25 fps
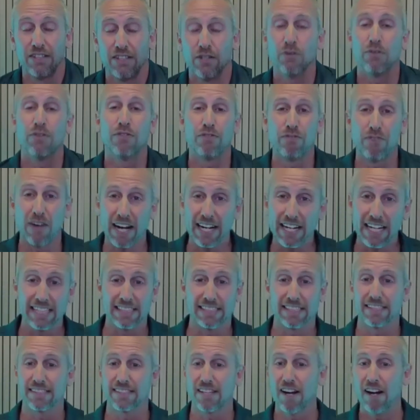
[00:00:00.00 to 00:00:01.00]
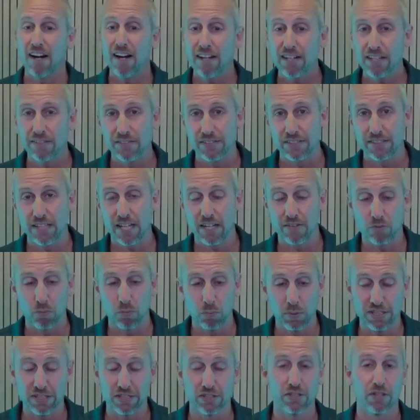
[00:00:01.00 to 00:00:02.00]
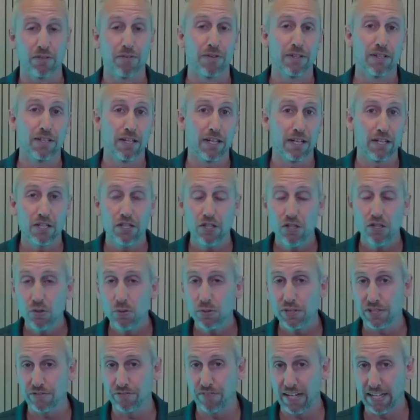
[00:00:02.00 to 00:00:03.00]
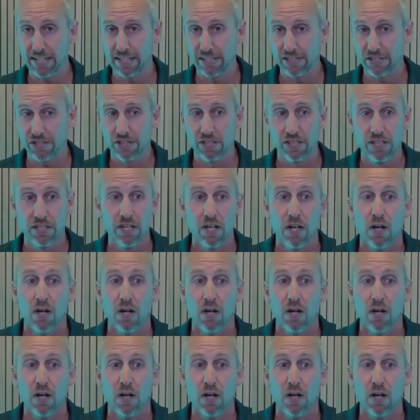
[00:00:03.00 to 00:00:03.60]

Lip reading: They'll finance a ton of stuff, which is a huge advantage,